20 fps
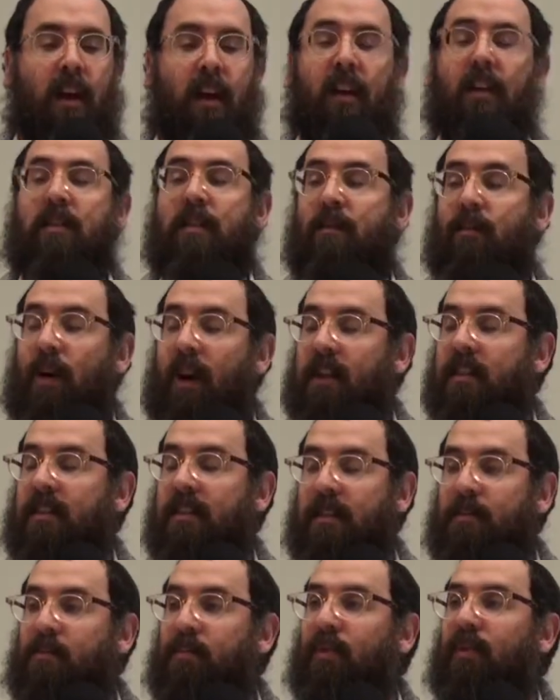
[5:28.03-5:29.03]
And as he writes
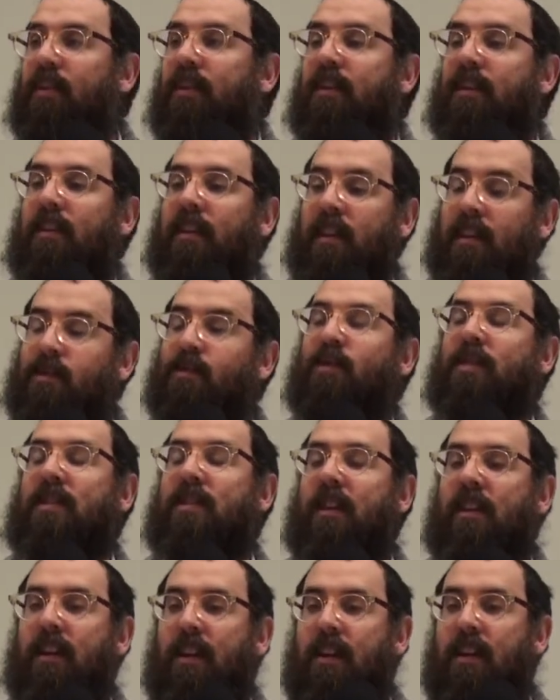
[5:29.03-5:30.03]
in the book,
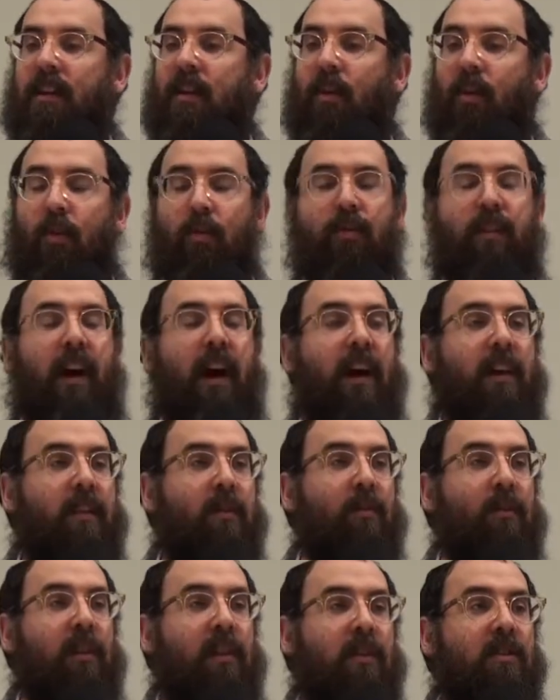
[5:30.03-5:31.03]
interestingly, all the other
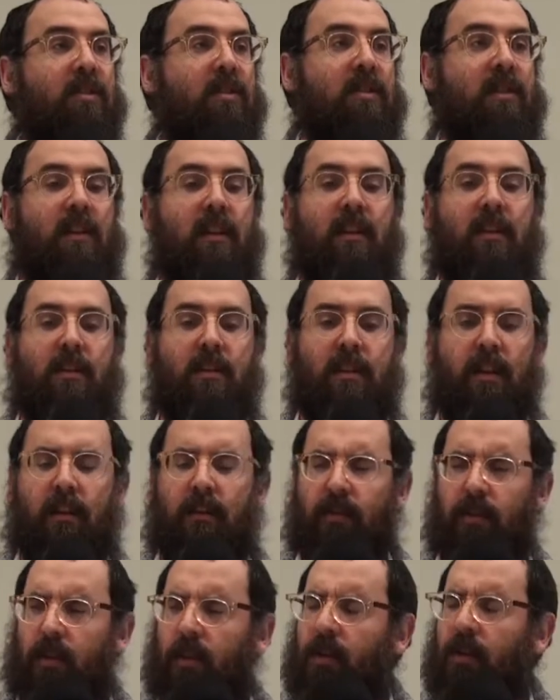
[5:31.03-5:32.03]
religious leaders said,
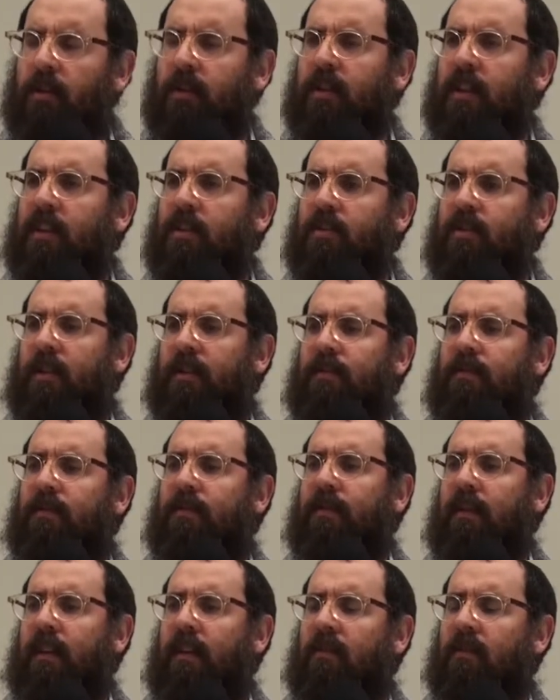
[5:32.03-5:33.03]
of course he should have
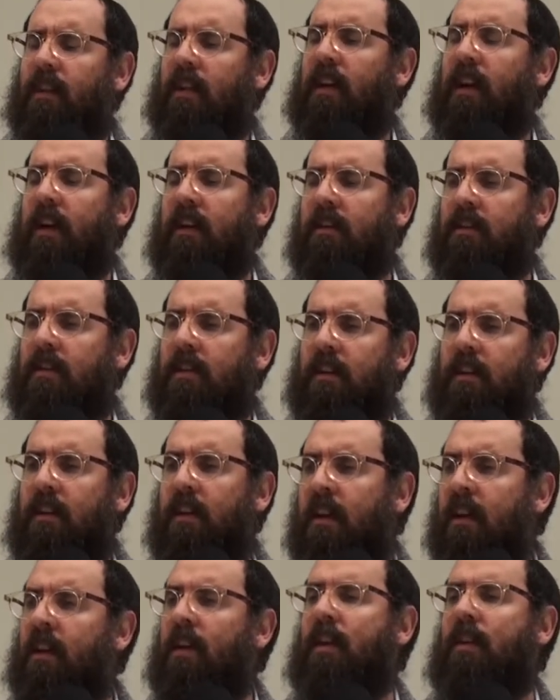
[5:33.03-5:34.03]
forgiven the Nazi.
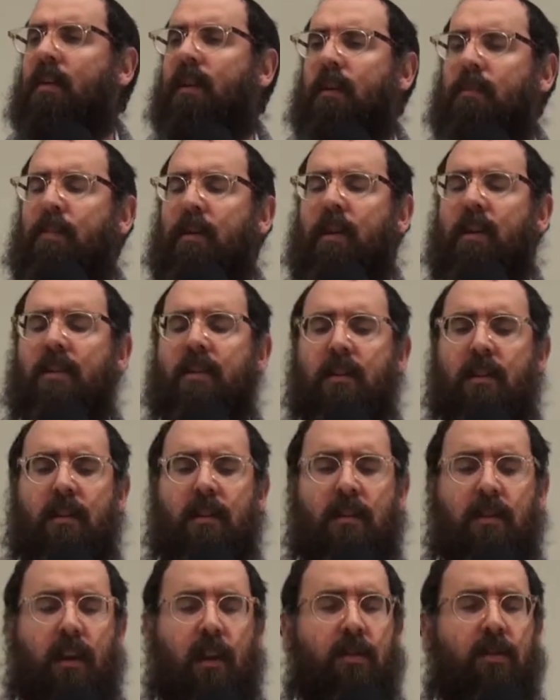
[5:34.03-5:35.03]
When a person
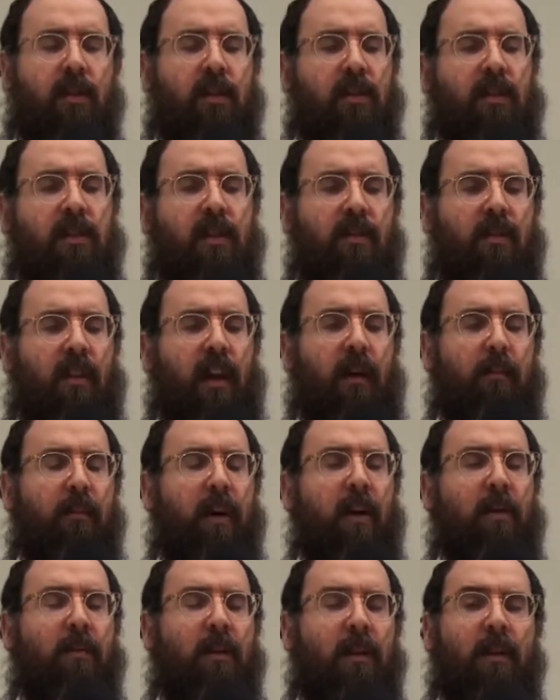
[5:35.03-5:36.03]
is so sincere in that
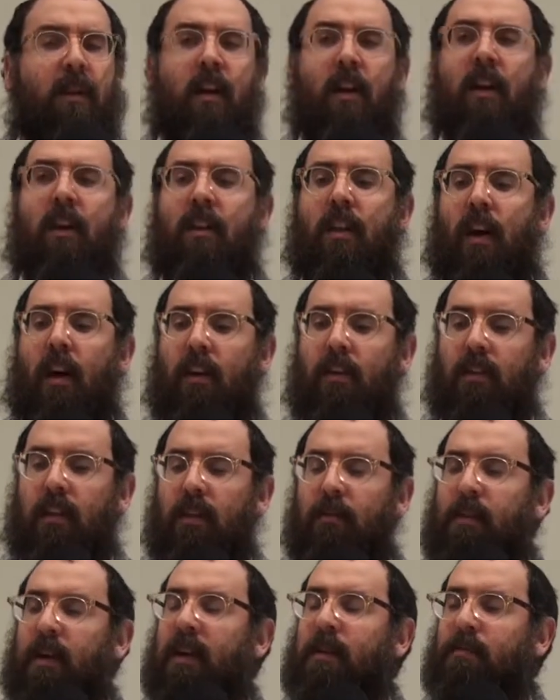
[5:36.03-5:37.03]
moment, the only
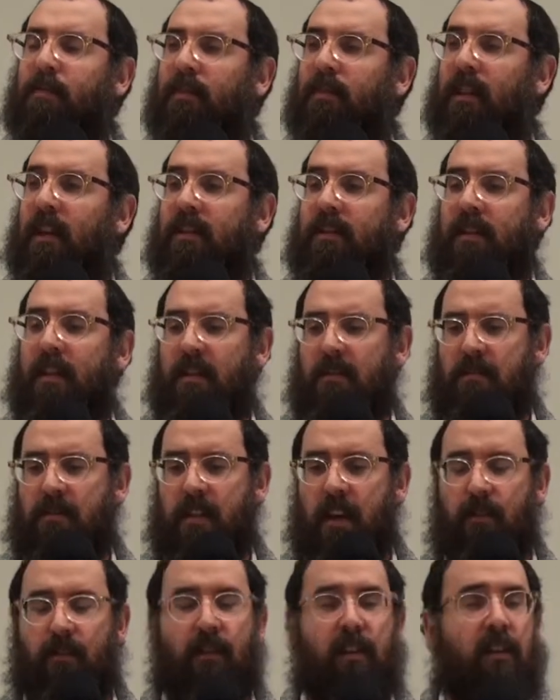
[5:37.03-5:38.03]
people that said
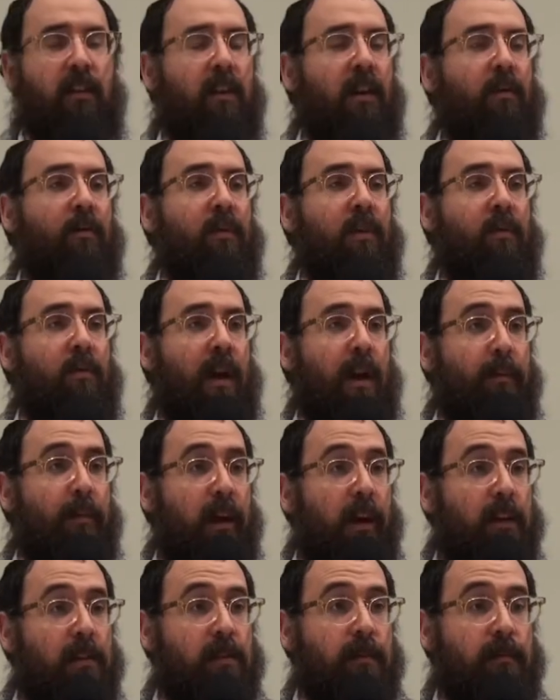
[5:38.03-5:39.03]
definitely not were the
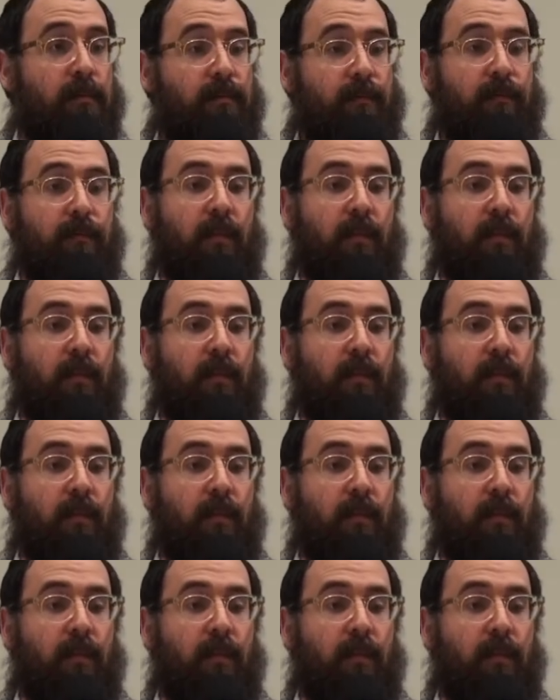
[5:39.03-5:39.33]
rabbis.